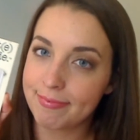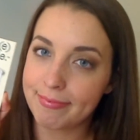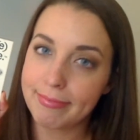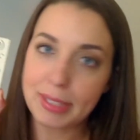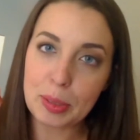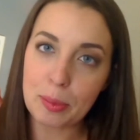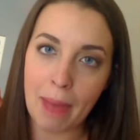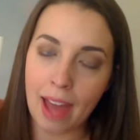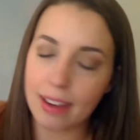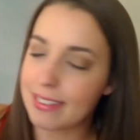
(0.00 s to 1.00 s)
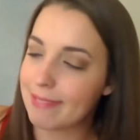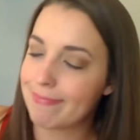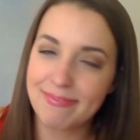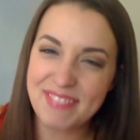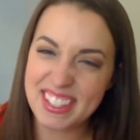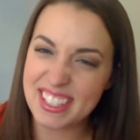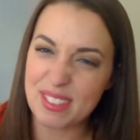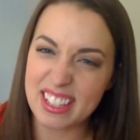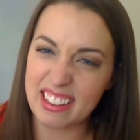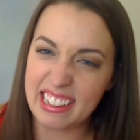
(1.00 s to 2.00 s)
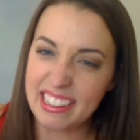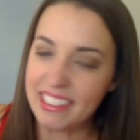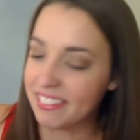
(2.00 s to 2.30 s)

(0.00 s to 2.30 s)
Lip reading: Nude matte, so silly.